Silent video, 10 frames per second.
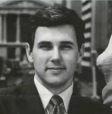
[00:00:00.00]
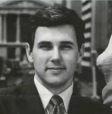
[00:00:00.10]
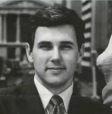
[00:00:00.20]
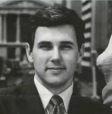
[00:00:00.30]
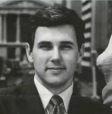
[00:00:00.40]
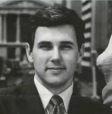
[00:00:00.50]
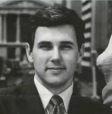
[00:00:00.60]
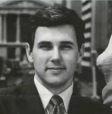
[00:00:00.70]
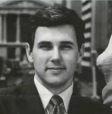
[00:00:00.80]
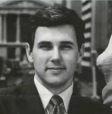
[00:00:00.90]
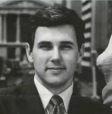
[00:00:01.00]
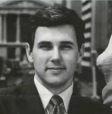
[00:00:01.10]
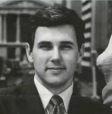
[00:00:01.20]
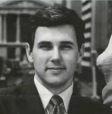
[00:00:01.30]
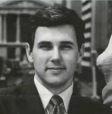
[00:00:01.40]

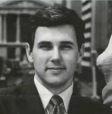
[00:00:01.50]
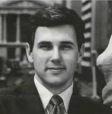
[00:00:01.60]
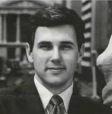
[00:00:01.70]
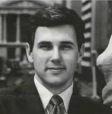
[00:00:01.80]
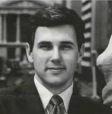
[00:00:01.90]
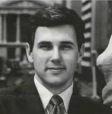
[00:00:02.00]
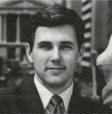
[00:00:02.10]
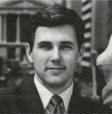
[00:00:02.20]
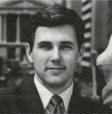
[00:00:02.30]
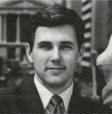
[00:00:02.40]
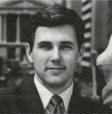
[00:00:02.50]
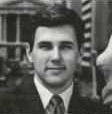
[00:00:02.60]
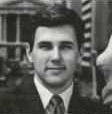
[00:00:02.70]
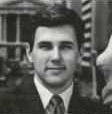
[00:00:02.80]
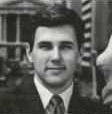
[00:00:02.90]

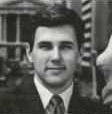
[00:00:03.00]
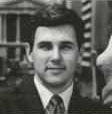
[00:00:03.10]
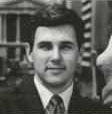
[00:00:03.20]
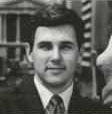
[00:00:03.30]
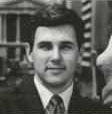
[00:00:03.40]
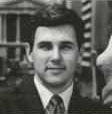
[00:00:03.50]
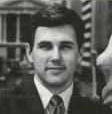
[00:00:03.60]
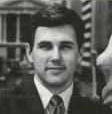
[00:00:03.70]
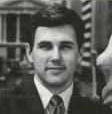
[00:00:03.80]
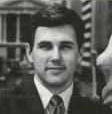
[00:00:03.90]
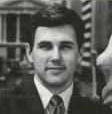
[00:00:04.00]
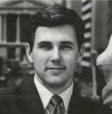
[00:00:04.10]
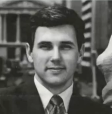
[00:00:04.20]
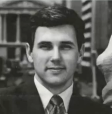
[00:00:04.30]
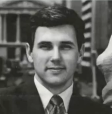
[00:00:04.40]

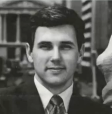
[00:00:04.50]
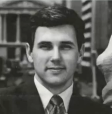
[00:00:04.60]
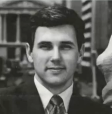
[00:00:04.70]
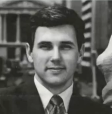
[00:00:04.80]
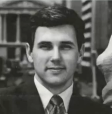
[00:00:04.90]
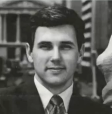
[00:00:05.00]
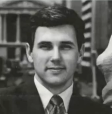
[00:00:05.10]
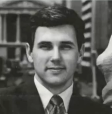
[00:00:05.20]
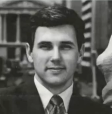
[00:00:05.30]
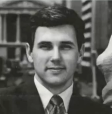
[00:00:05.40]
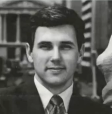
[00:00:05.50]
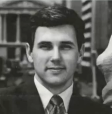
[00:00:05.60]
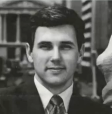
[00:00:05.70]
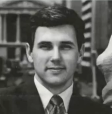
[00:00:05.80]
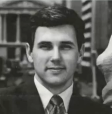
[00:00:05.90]

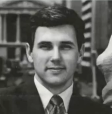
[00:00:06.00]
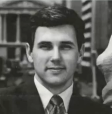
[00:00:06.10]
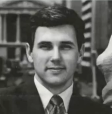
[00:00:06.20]
The face doesn't move, so there is nothing to read.